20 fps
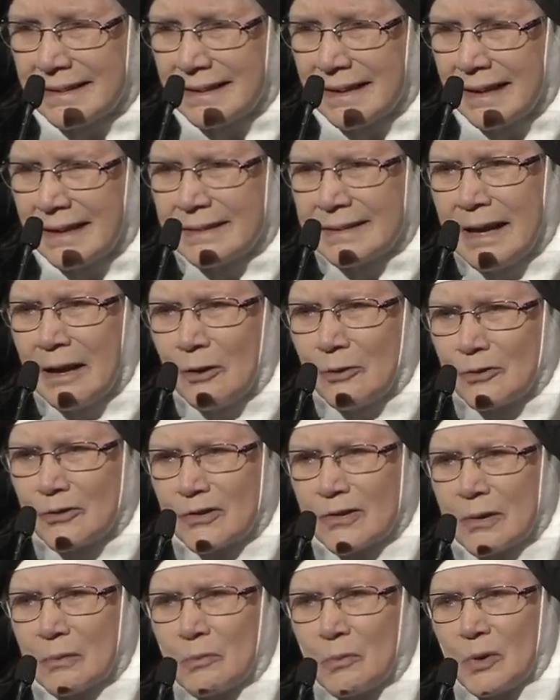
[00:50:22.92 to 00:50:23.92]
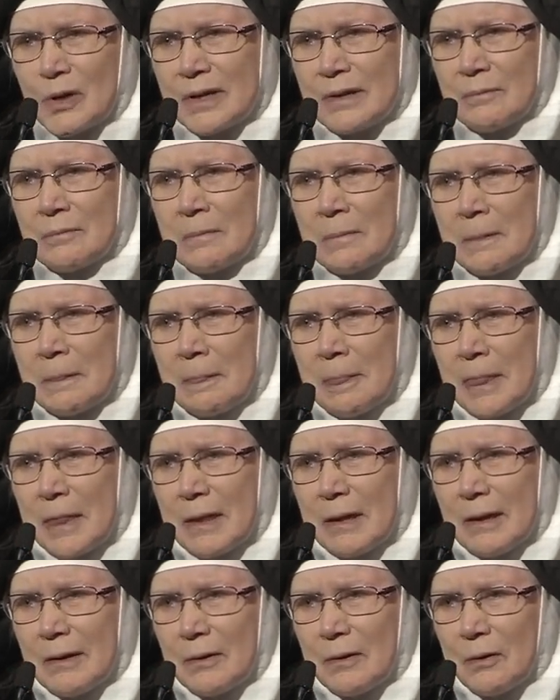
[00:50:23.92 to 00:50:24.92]
Allow someone
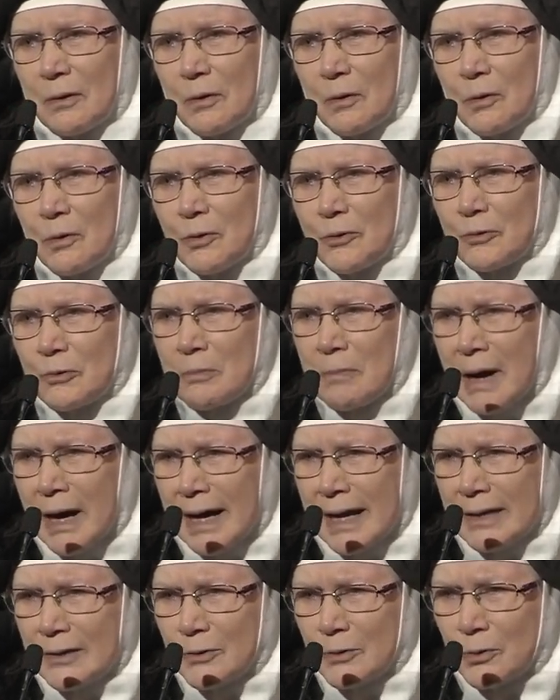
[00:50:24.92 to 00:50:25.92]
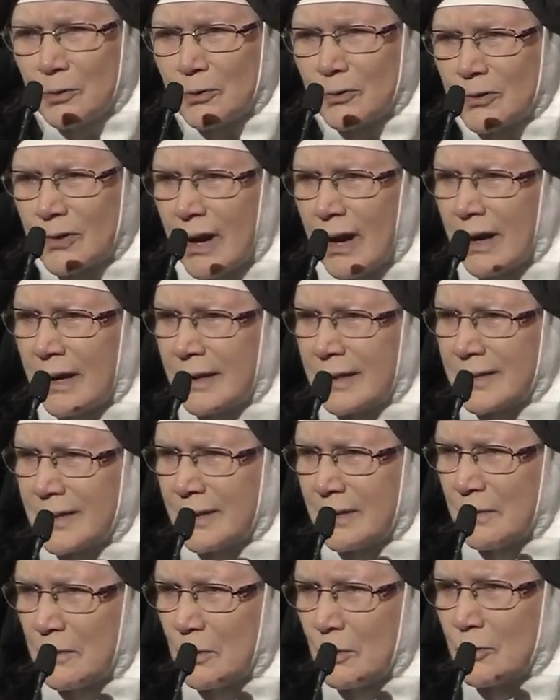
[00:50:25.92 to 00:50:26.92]
whose mind, whose heart,
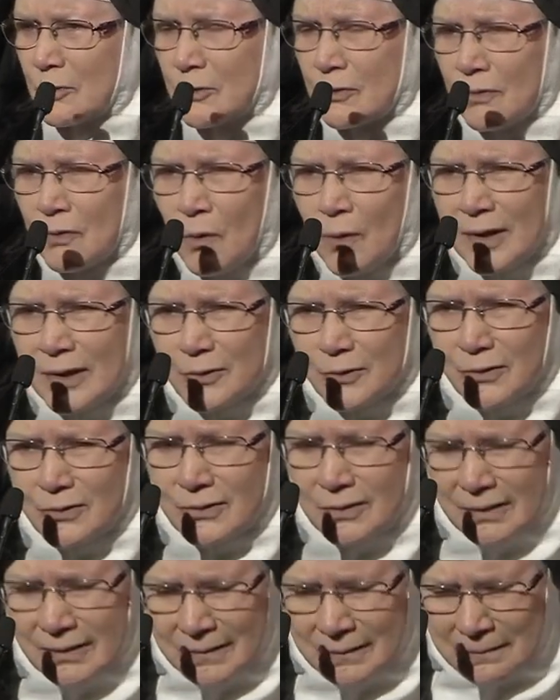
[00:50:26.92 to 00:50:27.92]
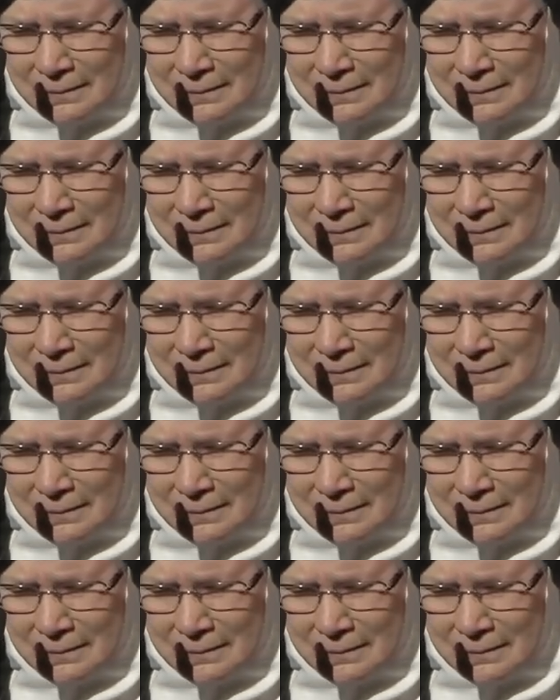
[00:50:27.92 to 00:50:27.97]
whose voice